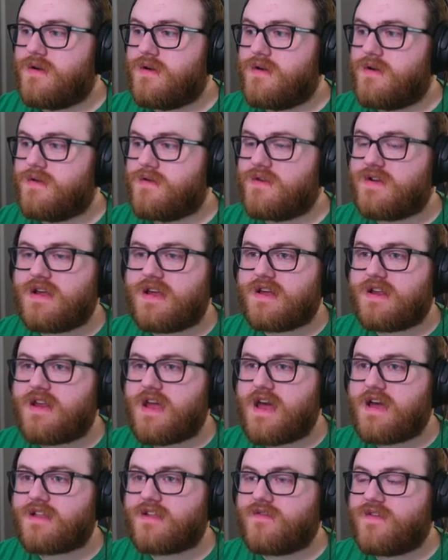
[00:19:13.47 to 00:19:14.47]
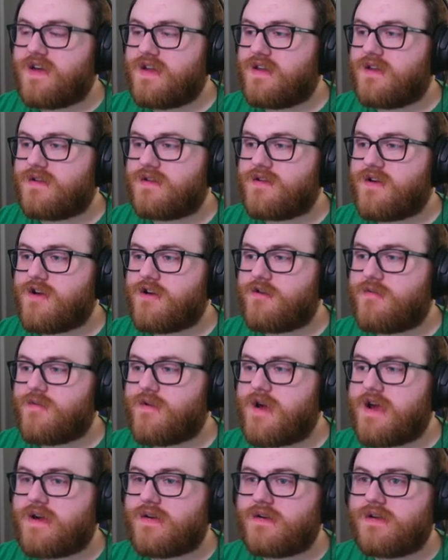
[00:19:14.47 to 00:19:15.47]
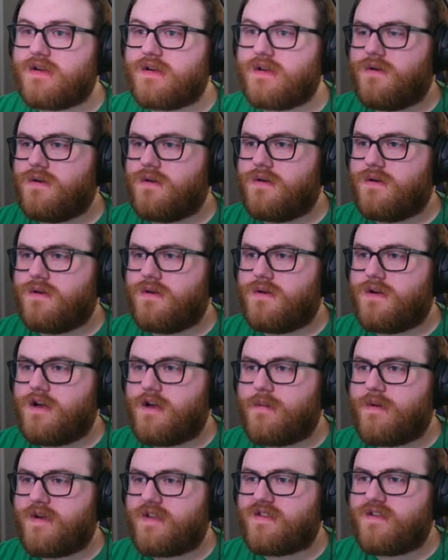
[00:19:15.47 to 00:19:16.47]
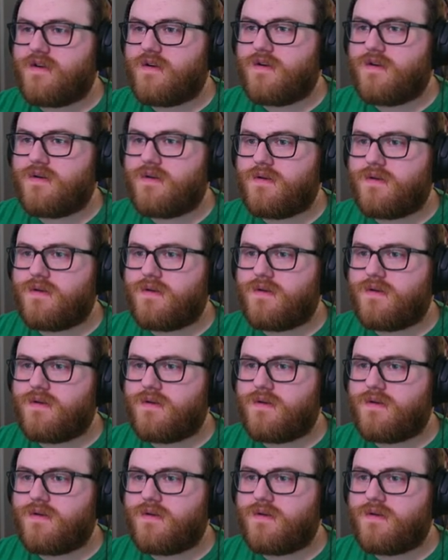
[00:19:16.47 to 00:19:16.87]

Then I can activate it and turn around. Am I still...